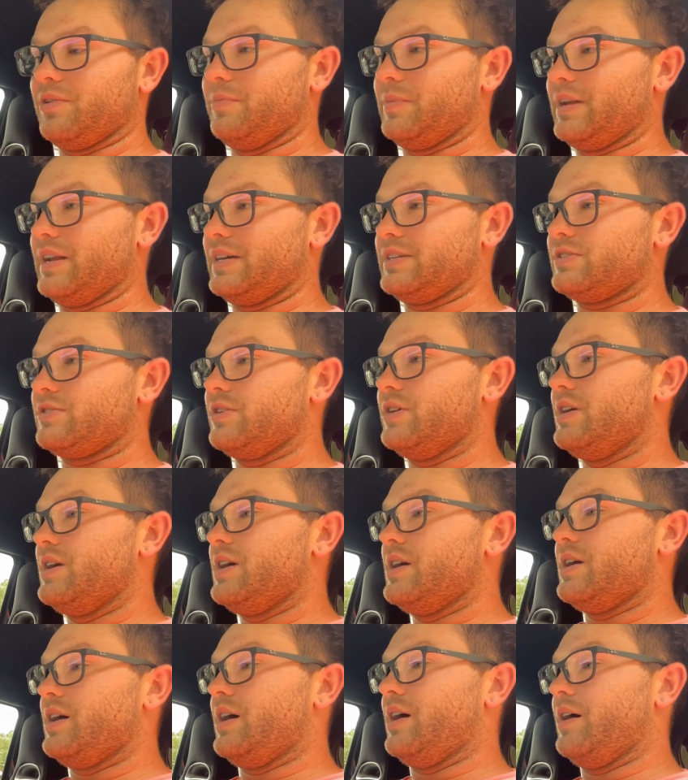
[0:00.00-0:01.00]
bit nicer.
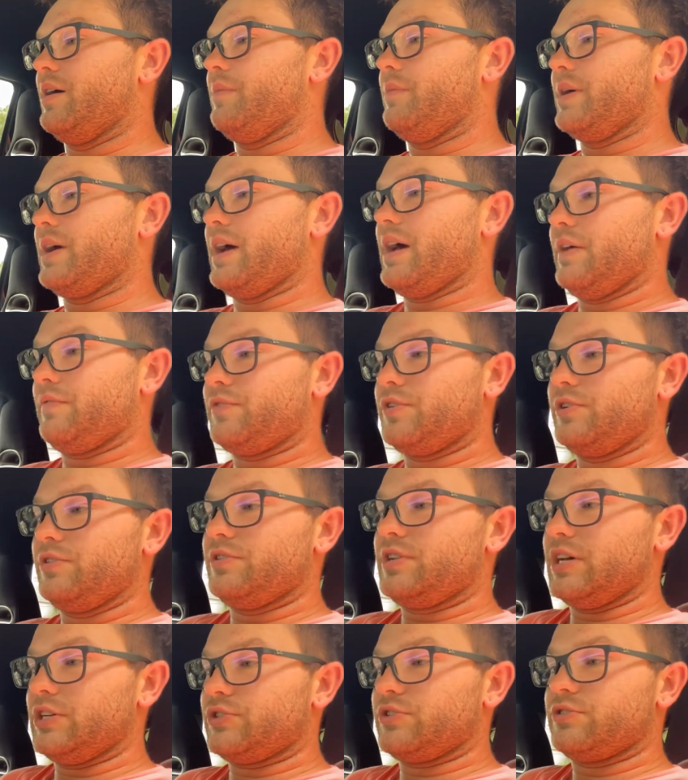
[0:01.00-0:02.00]
But yeah, after you
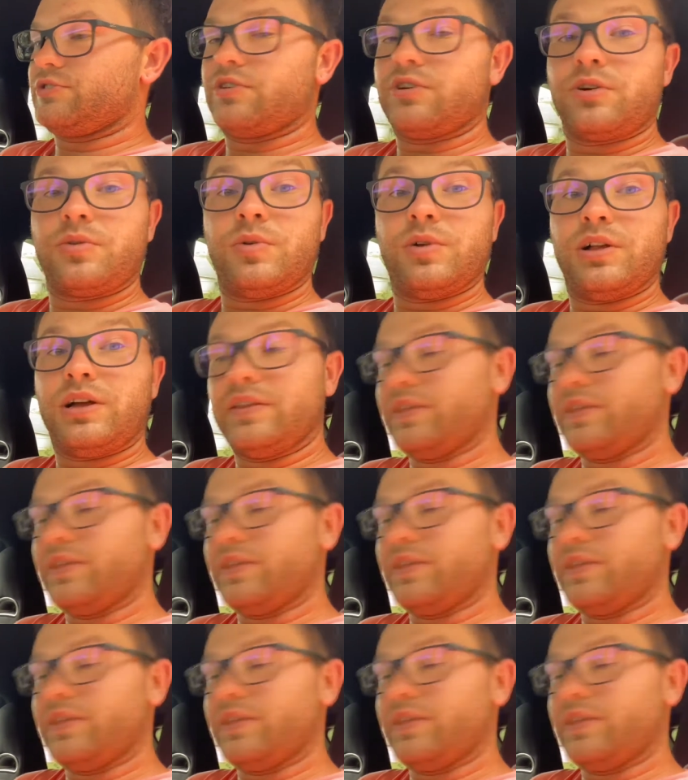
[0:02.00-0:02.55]
attach the steering wheel on